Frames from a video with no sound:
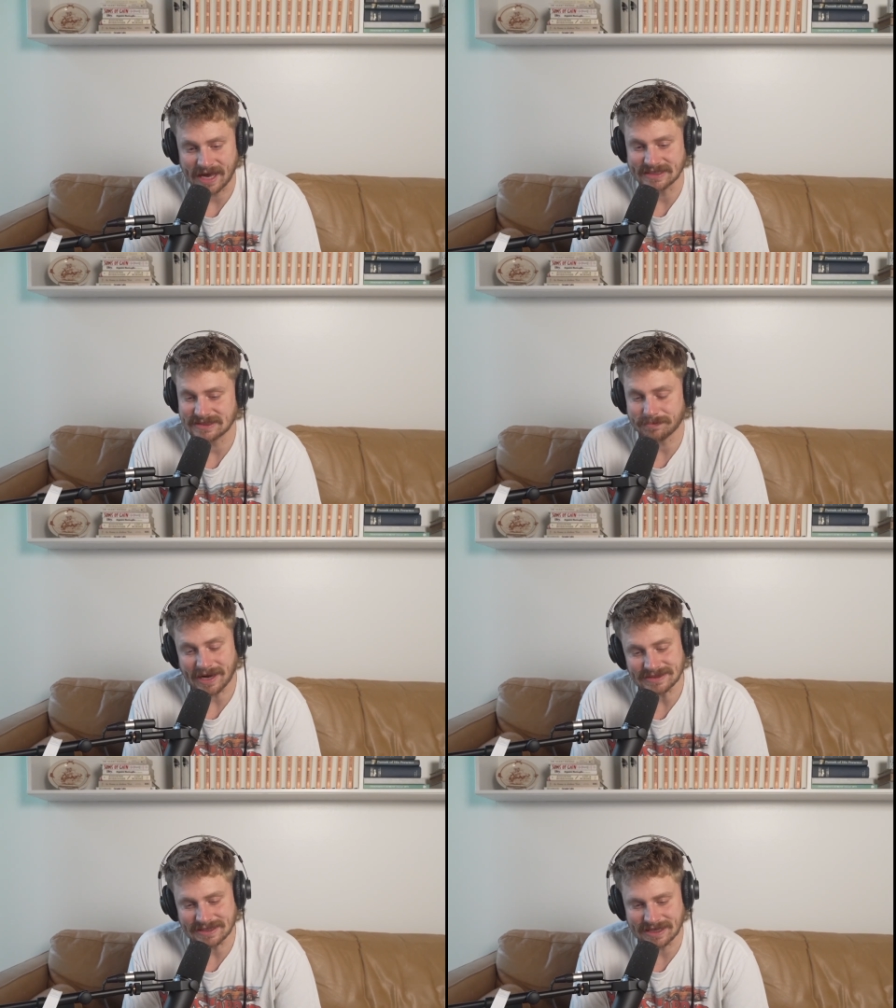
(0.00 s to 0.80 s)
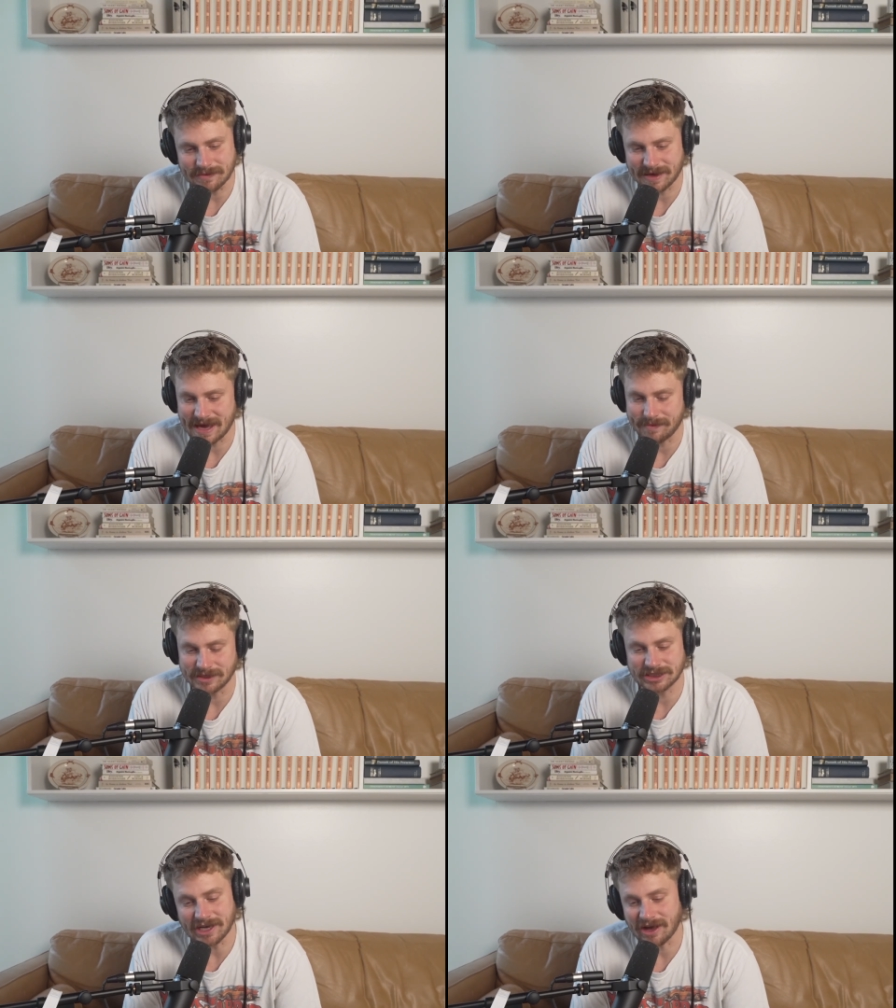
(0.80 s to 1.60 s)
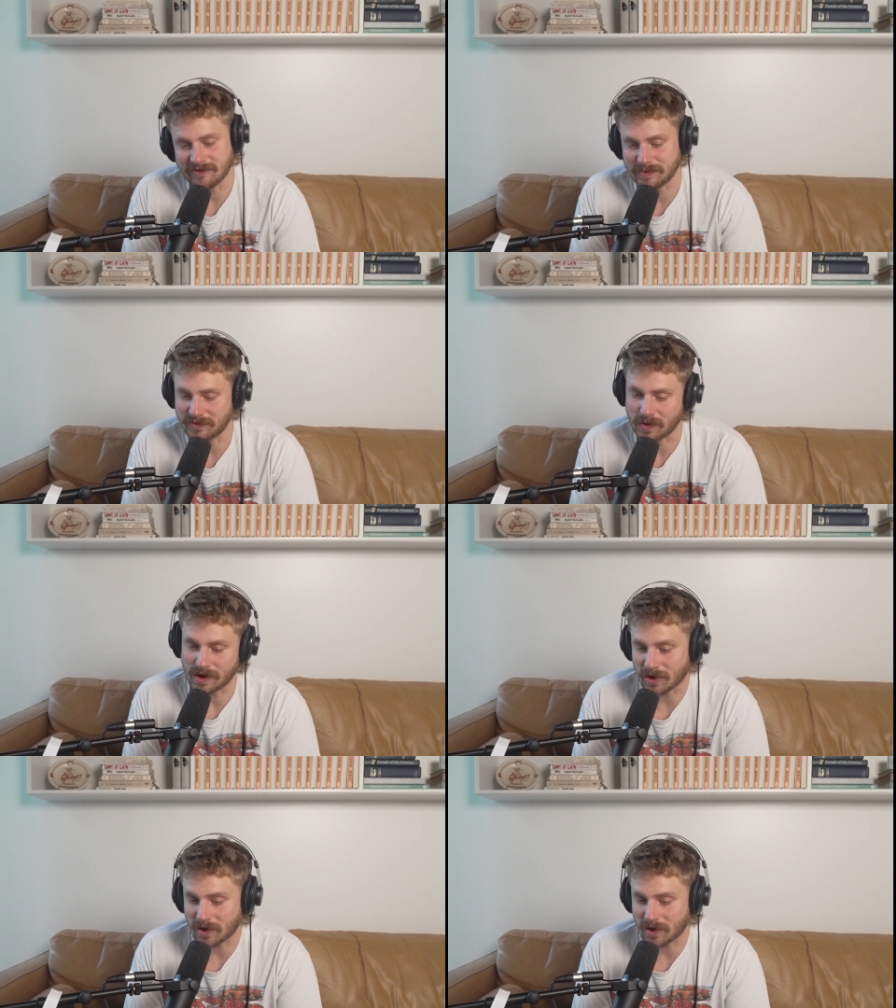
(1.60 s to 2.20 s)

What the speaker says: I surprisingly became a Geoff before a